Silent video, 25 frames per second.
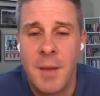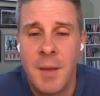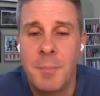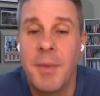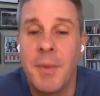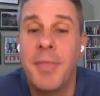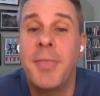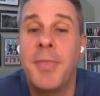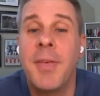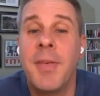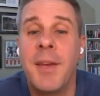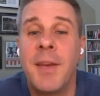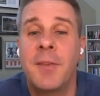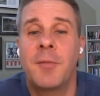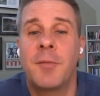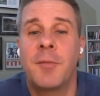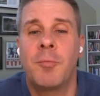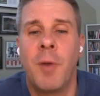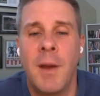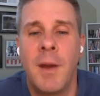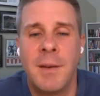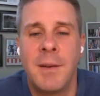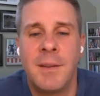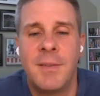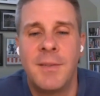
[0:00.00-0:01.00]
but thinks
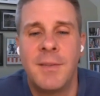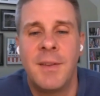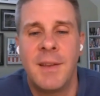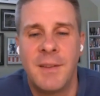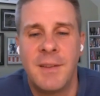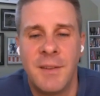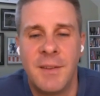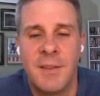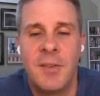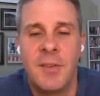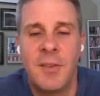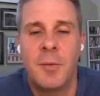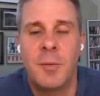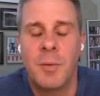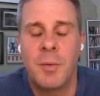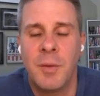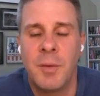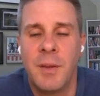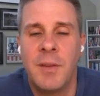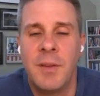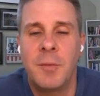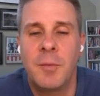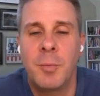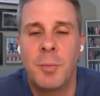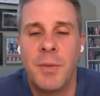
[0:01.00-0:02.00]
Ron
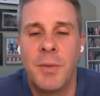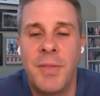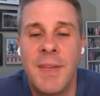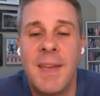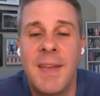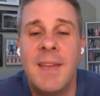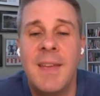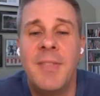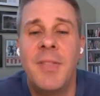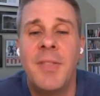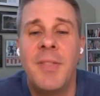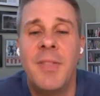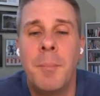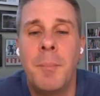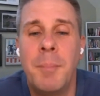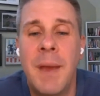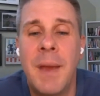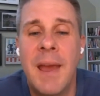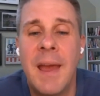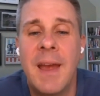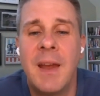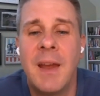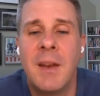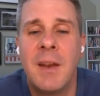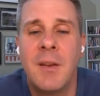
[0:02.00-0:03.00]
DeSantis is within the
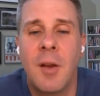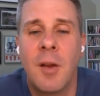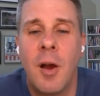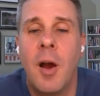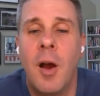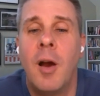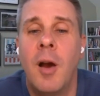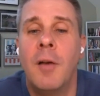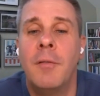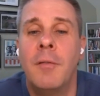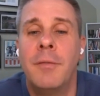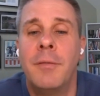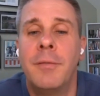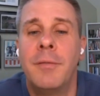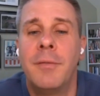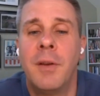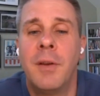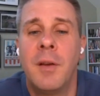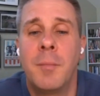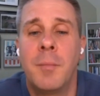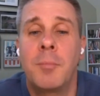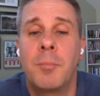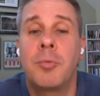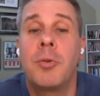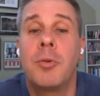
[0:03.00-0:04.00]
band of
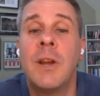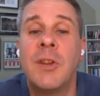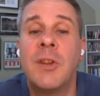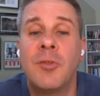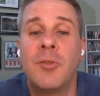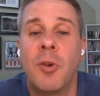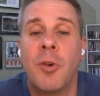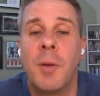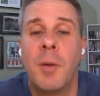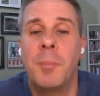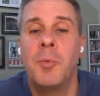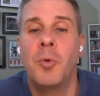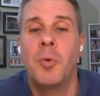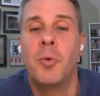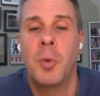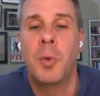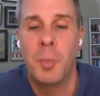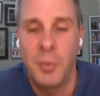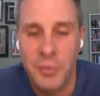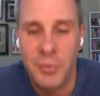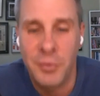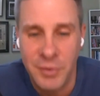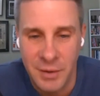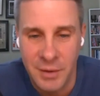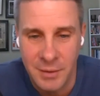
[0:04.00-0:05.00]
pre-Trump
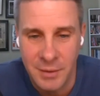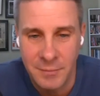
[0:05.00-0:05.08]
normalcy.